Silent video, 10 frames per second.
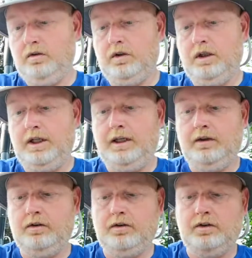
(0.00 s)

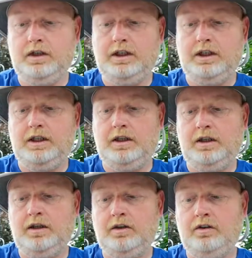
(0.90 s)
Okay,
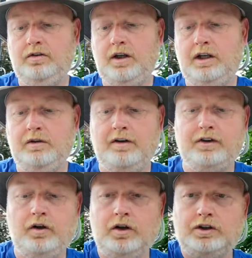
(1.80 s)
stickies, finely
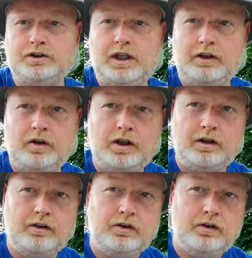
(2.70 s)
crafted hooks, trailer
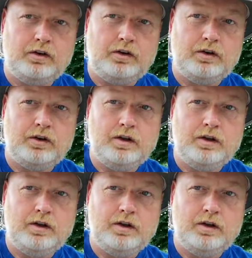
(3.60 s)
hooks